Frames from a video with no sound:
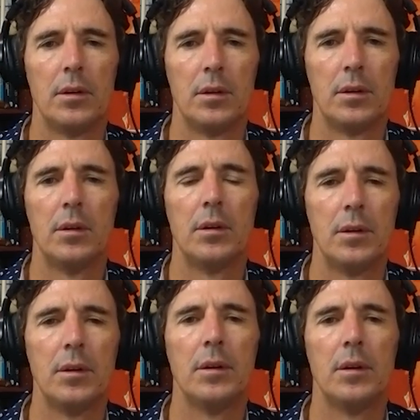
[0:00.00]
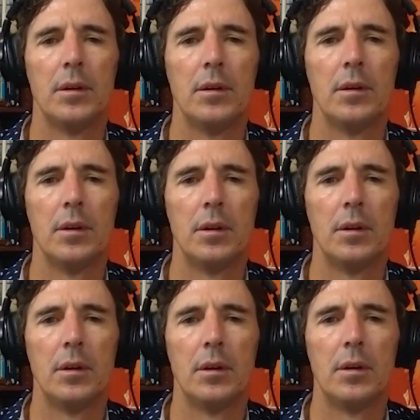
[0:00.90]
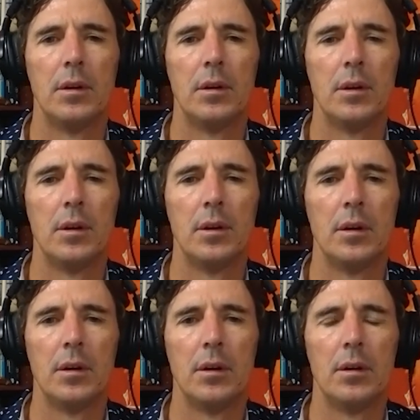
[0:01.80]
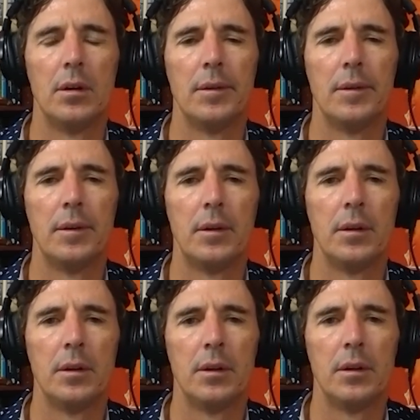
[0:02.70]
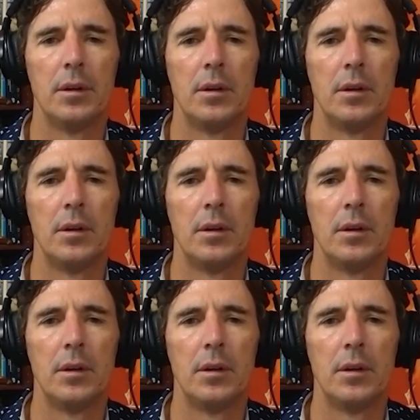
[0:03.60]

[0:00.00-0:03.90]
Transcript: (silent)